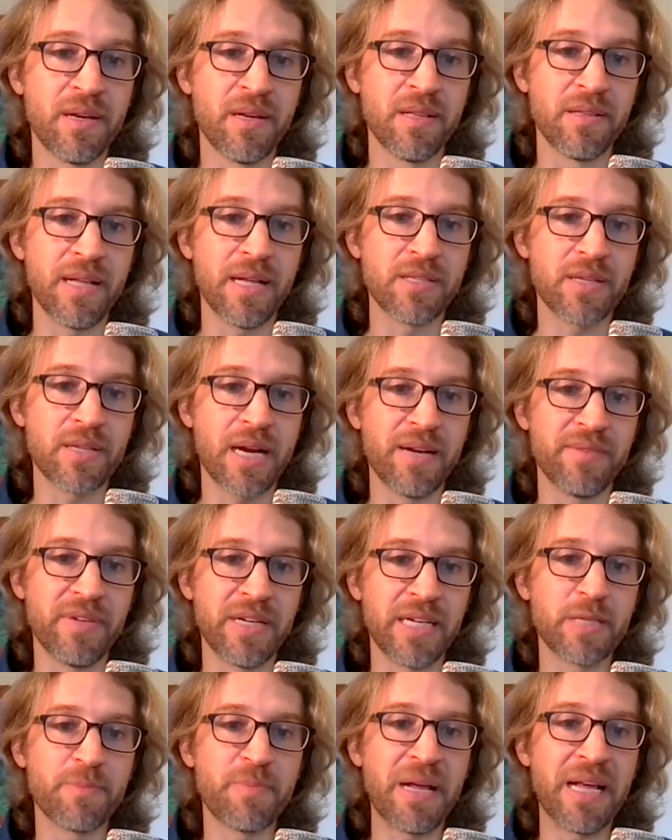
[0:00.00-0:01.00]
That's kind of an
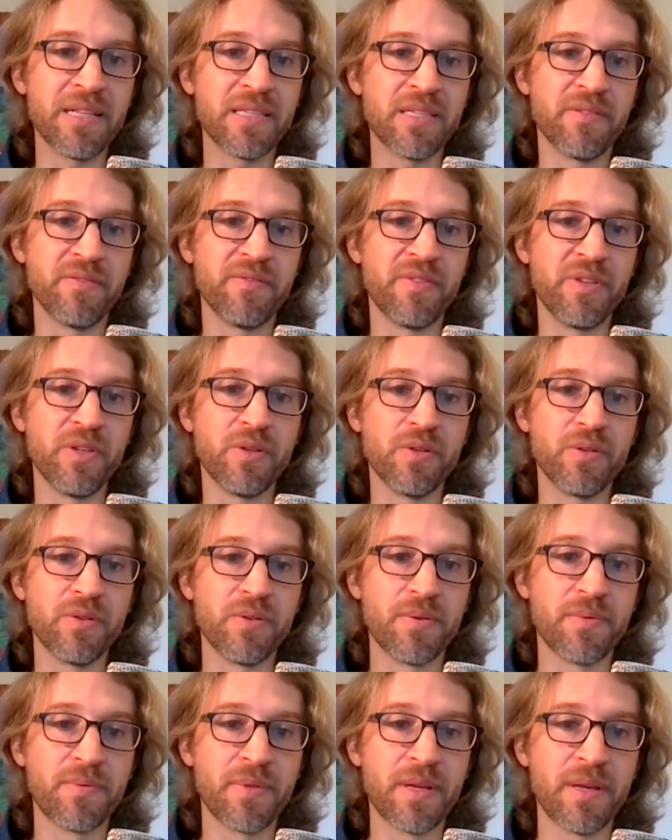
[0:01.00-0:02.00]
expansive view.
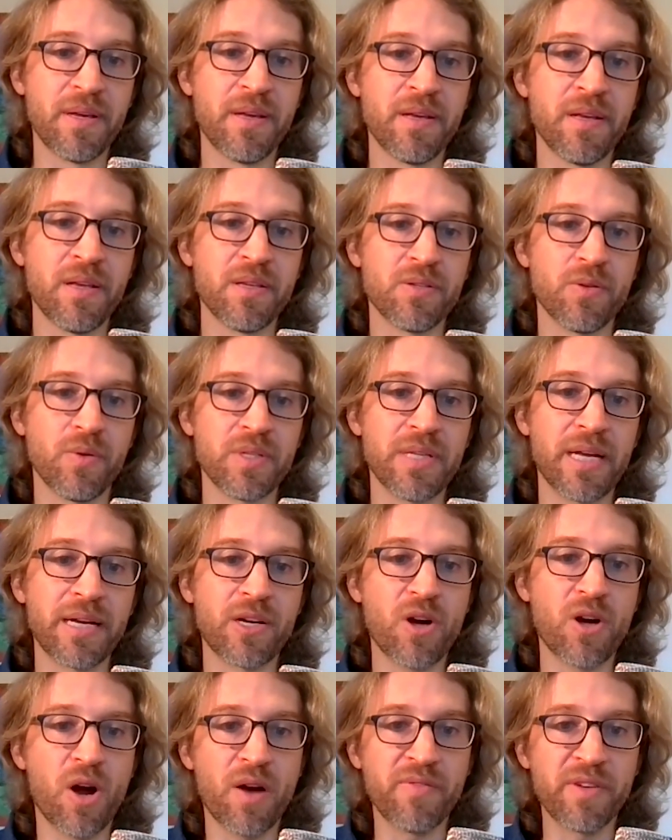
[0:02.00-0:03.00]
So it's like
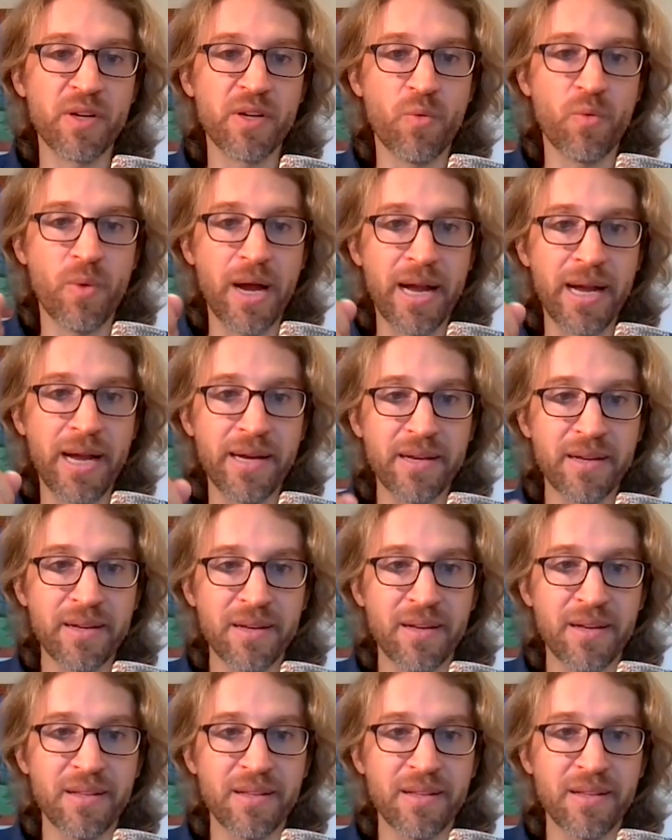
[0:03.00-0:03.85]
carving away